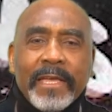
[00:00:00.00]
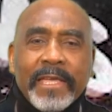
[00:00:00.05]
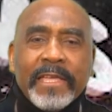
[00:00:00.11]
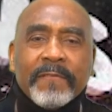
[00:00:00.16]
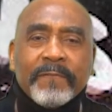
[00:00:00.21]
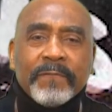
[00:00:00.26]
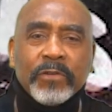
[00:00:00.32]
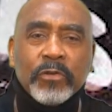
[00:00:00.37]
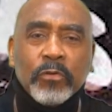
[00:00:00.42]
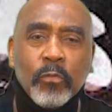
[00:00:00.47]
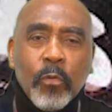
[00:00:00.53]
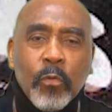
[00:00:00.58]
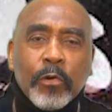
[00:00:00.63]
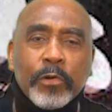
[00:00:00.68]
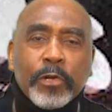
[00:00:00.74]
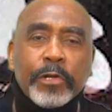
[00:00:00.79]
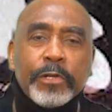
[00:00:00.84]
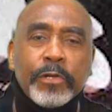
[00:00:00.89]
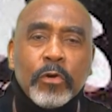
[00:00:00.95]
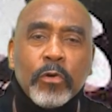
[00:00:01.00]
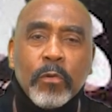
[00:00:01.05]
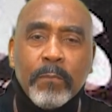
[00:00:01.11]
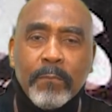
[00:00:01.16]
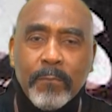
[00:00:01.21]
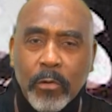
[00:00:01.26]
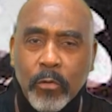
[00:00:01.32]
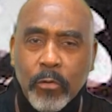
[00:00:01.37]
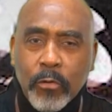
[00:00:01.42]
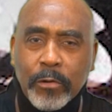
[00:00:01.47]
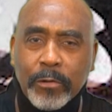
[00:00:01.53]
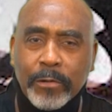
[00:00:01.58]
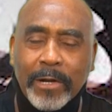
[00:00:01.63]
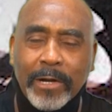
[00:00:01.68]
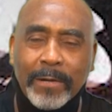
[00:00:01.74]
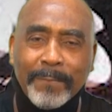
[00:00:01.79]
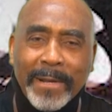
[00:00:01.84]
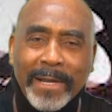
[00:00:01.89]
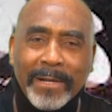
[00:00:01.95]
If you want to know more
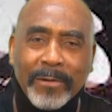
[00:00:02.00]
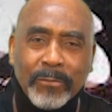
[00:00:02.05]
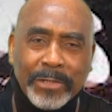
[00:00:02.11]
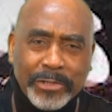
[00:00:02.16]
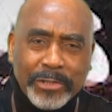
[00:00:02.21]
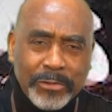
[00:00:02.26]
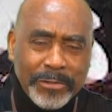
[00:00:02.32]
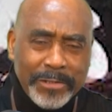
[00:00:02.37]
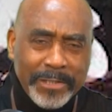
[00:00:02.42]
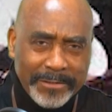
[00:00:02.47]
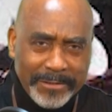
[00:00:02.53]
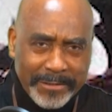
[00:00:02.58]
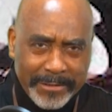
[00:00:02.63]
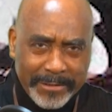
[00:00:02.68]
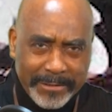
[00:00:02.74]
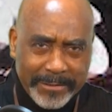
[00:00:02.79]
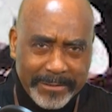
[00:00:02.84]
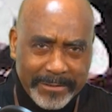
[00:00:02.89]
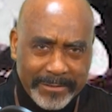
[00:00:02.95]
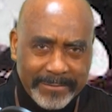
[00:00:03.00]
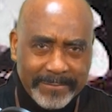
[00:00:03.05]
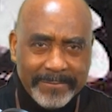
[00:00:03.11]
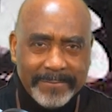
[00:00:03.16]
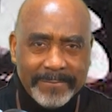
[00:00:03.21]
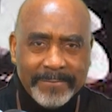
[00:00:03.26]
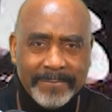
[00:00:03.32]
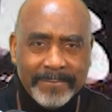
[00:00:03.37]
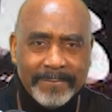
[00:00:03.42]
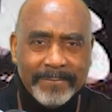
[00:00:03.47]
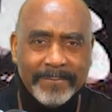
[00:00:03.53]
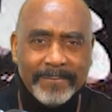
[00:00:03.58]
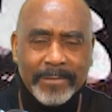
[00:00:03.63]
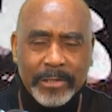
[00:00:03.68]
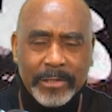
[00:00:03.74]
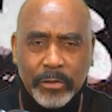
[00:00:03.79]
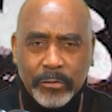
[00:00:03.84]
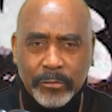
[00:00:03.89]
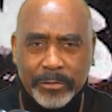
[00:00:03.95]
about what you just heard,
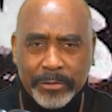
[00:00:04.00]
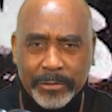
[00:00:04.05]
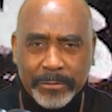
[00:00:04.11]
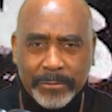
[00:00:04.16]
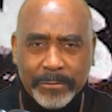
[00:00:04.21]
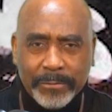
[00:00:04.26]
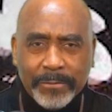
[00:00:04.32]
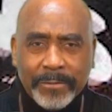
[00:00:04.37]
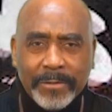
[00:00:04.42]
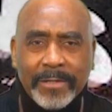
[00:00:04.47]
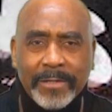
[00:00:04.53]
go to